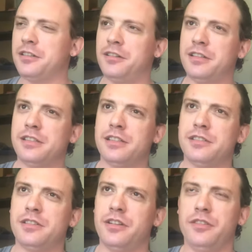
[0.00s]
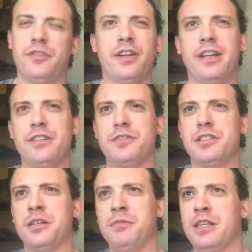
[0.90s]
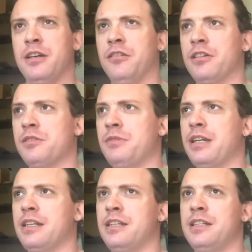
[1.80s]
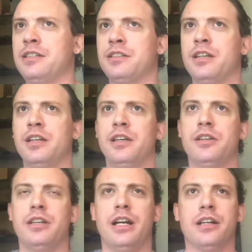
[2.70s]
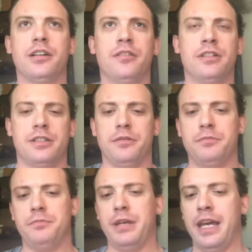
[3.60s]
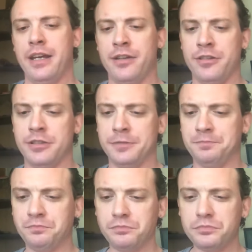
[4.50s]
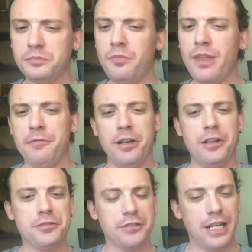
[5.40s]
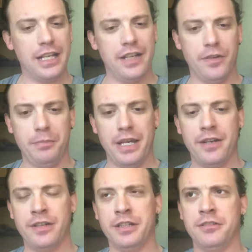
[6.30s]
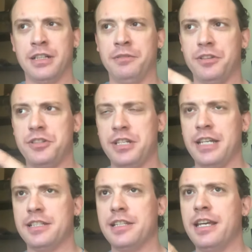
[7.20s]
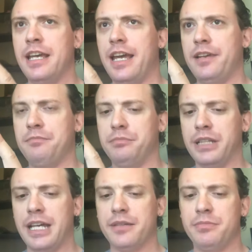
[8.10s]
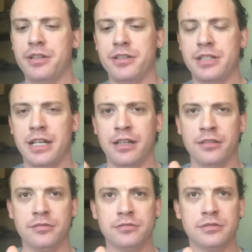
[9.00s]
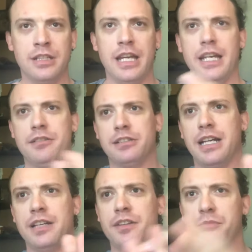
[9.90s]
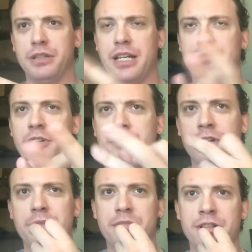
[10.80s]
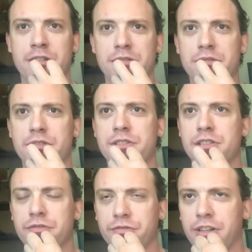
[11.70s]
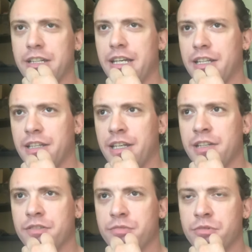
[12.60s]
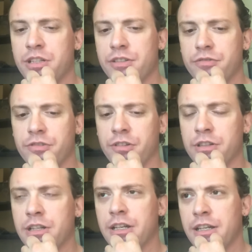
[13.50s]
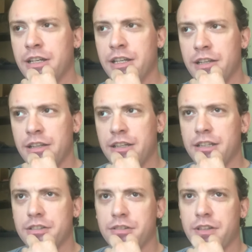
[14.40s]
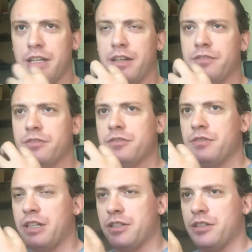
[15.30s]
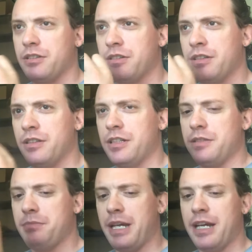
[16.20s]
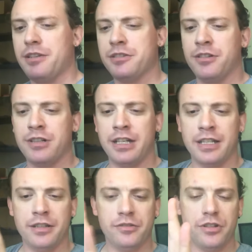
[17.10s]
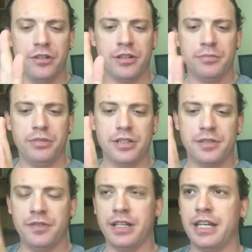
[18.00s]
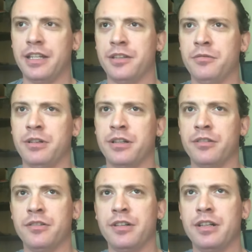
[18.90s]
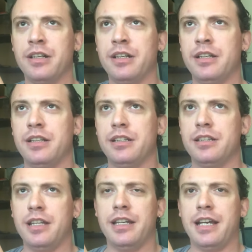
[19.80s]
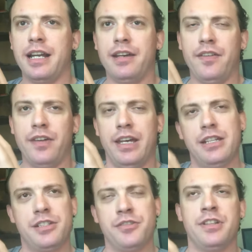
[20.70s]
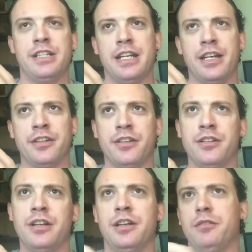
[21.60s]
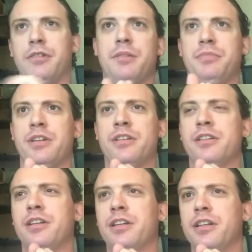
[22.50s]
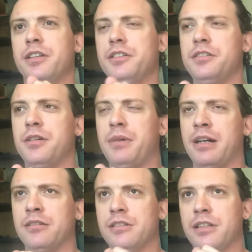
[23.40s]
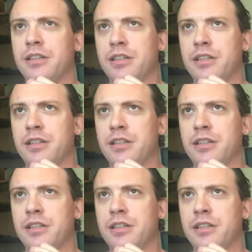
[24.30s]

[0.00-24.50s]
So it's just it's very interesting to me that Oda's making these Yonko into pairs. We also kind of have a pairing going on with Shanks and Blackbeard now, and kind of the Blackbeard Whitebeard fight at the end of Ford*. So we have we had these pairs going on that Oda puts them together where they kind of have history together. Whitebeard knew about